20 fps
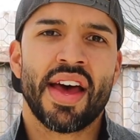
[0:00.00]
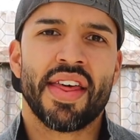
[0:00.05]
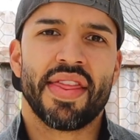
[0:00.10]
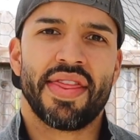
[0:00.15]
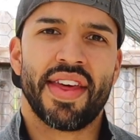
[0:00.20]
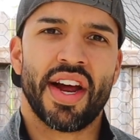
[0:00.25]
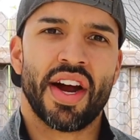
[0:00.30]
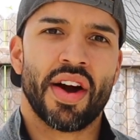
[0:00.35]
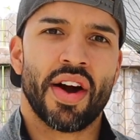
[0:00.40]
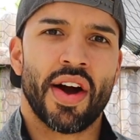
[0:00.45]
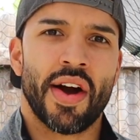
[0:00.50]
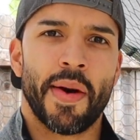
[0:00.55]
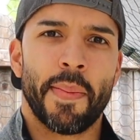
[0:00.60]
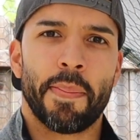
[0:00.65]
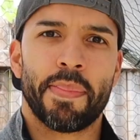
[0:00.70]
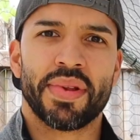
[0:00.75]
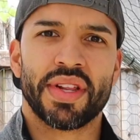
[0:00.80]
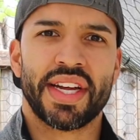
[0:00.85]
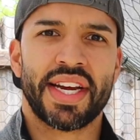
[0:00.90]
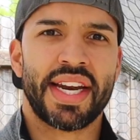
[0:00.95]
There are
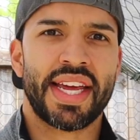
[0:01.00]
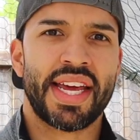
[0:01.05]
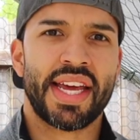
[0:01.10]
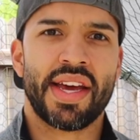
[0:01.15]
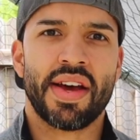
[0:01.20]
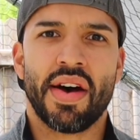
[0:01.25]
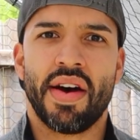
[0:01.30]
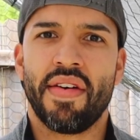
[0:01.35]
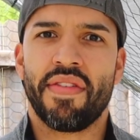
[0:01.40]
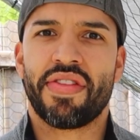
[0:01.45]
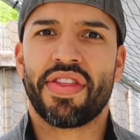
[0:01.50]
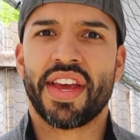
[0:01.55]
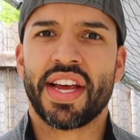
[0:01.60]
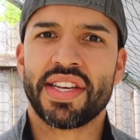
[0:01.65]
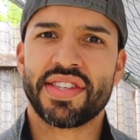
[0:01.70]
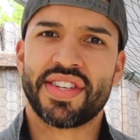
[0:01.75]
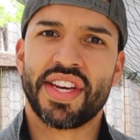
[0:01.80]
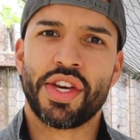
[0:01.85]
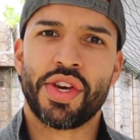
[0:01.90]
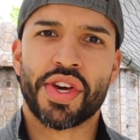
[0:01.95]
plenty of
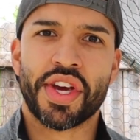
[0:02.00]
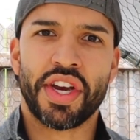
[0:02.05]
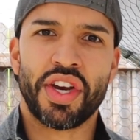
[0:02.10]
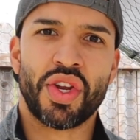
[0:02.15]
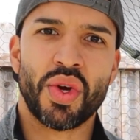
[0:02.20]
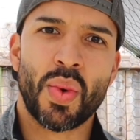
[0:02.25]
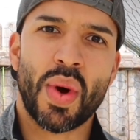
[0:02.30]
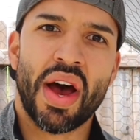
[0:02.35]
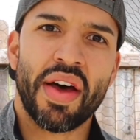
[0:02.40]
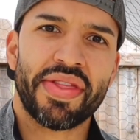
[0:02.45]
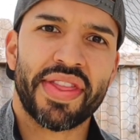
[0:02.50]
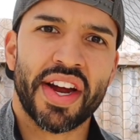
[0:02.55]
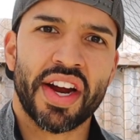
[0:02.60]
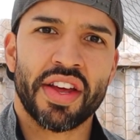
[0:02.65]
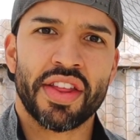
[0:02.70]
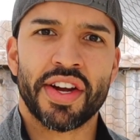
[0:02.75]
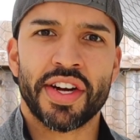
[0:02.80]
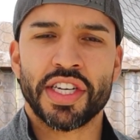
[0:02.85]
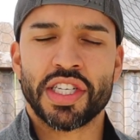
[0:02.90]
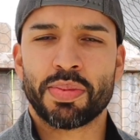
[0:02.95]
things that you can do out
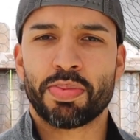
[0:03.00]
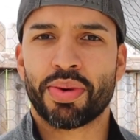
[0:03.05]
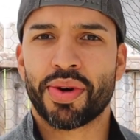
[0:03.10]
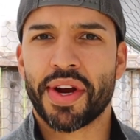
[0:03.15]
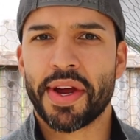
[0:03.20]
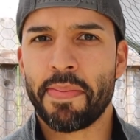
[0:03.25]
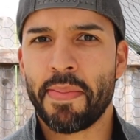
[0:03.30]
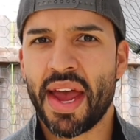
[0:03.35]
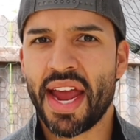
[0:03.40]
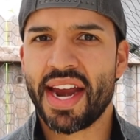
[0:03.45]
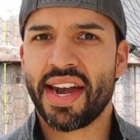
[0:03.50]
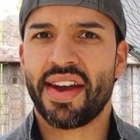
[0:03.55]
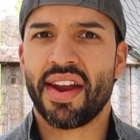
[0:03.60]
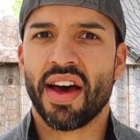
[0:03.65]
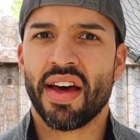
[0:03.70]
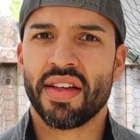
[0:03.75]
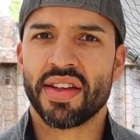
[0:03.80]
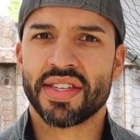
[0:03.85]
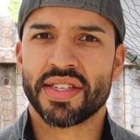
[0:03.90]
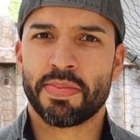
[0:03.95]
there. There's pre-made
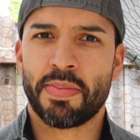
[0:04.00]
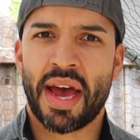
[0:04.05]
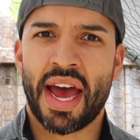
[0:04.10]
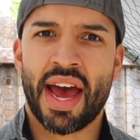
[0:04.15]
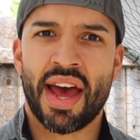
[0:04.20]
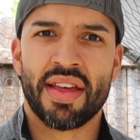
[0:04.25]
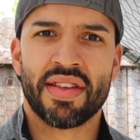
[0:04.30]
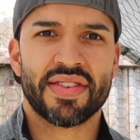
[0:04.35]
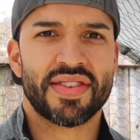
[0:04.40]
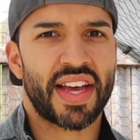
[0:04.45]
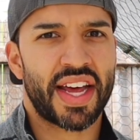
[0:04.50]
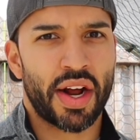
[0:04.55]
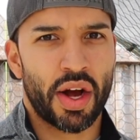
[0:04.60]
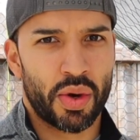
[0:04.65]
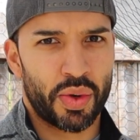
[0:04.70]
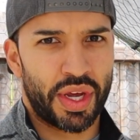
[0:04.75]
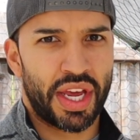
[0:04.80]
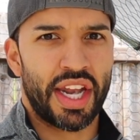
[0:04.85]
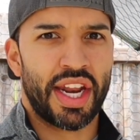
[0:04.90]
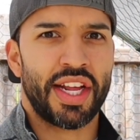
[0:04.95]
dust baths that
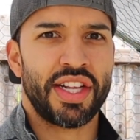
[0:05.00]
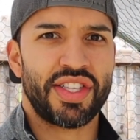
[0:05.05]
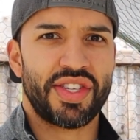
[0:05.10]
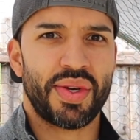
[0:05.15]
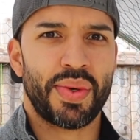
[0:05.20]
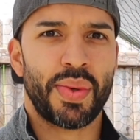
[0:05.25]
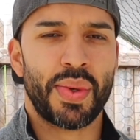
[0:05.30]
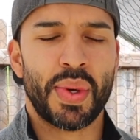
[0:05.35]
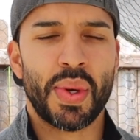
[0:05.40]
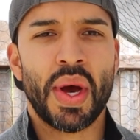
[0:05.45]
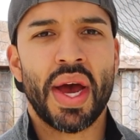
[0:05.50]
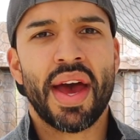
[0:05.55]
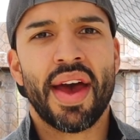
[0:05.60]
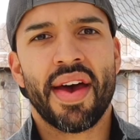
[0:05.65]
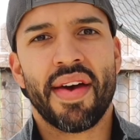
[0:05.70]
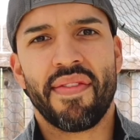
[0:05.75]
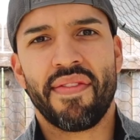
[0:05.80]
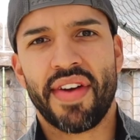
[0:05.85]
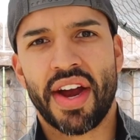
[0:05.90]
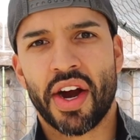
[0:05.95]
I'll get into
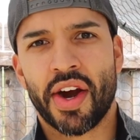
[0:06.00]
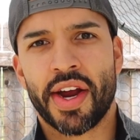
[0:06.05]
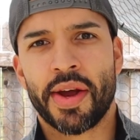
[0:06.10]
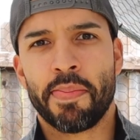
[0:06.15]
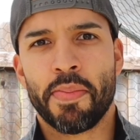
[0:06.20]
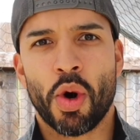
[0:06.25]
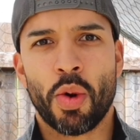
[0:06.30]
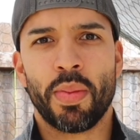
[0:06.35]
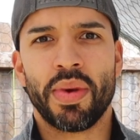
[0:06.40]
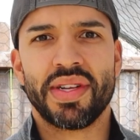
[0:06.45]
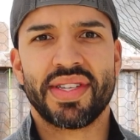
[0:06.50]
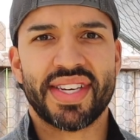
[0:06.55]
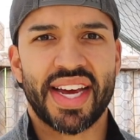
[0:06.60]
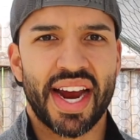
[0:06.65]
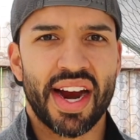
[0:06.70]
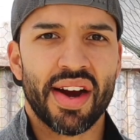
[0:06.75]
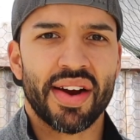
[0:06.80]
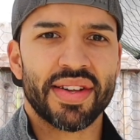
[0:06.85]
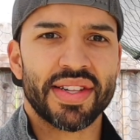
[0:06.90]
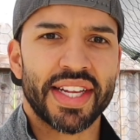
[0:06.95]
very
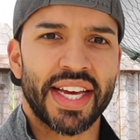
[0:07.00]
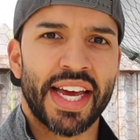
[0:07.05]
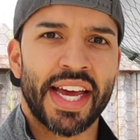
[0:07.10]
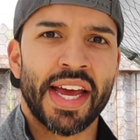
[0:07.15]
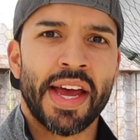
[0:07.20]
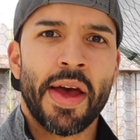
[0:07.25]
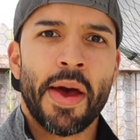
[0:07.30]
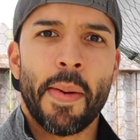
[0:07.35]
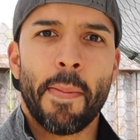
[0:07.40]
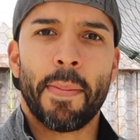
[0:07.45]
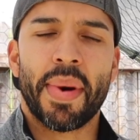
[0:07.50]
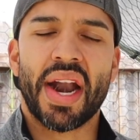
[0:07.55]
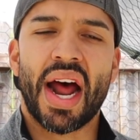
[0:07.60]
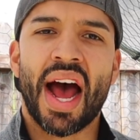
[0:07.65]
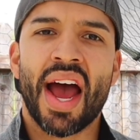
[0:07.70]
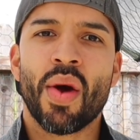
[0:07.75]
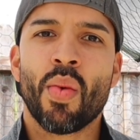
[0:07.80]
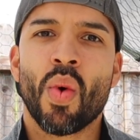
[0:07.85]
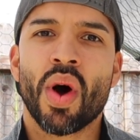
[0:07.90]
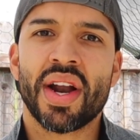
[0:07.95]
momentarily, but
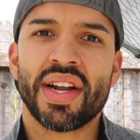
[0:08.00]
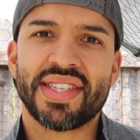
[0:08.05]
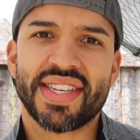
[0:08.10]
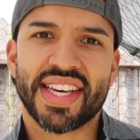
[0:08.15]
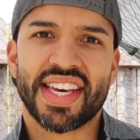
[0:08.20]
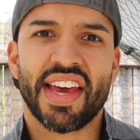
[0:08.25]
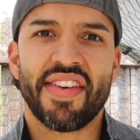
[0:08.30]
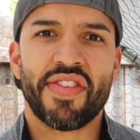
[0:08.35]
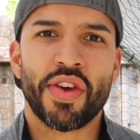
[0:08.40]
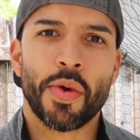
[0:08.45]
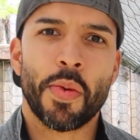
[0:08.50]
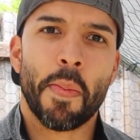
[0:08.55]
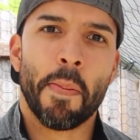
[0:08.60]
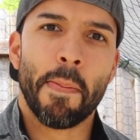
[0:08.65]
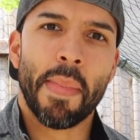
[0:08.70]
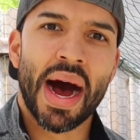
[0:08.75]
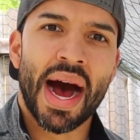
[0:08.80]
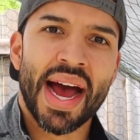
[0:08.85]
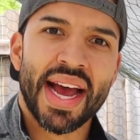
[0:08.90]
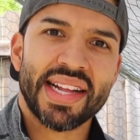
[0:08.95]
I wanted to give you
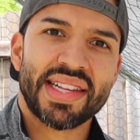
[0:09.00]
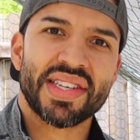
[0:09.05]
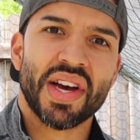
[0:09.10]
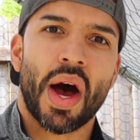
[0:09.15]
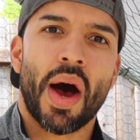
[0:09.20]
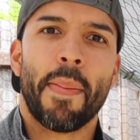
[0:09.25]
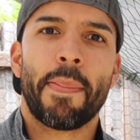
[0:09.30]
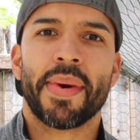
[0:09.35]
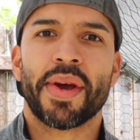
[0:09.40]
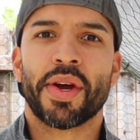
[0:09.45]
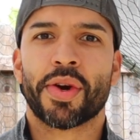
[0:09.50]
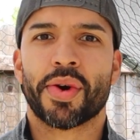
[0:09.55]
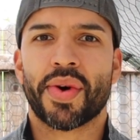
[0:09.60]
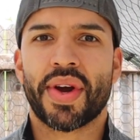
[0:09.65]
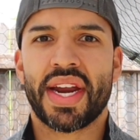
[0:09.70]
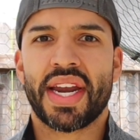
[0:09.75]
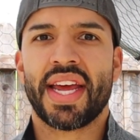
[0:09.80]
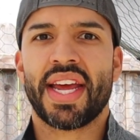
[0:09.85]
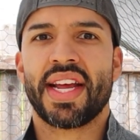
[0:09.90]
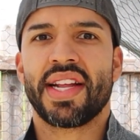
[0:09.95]
my top
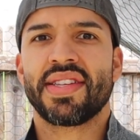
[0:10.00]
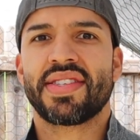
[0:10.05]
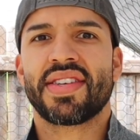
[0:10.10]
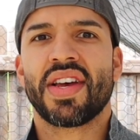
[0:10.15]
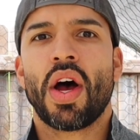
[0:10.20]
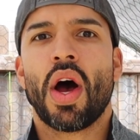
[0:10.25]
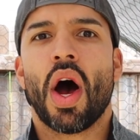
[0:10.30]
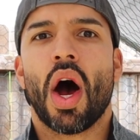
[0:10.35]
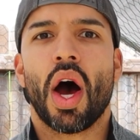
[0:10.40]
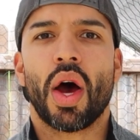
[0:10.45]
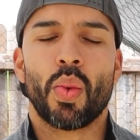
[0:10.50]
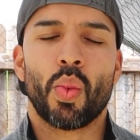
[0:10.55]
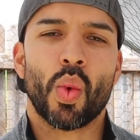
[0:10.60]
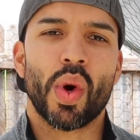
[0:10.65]
ingredients on